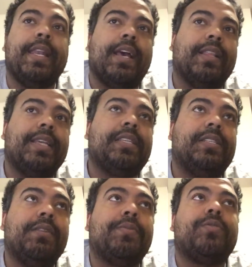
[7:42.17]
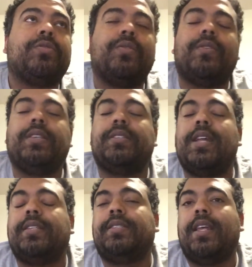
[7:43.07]
Now, that's a typical store that's
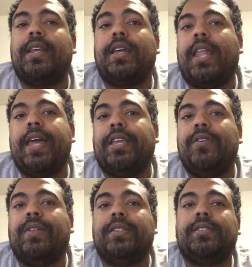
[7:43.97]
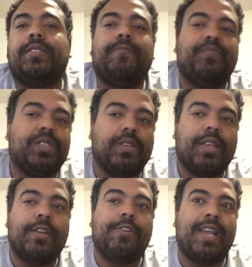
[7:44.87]
not selling a lot of units, so
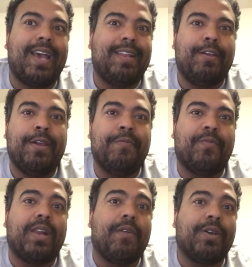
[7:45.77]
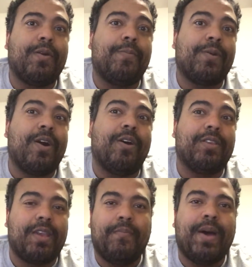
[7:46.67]
they're not in what I would call the
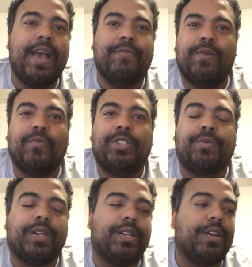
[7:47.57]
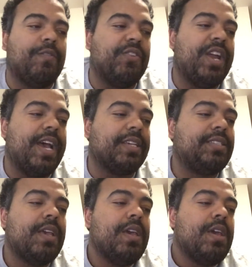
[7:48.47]
combined one, which we're going to go over next.
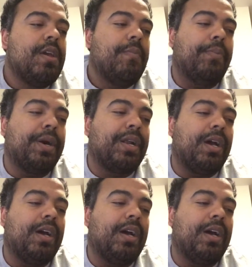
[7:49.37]
But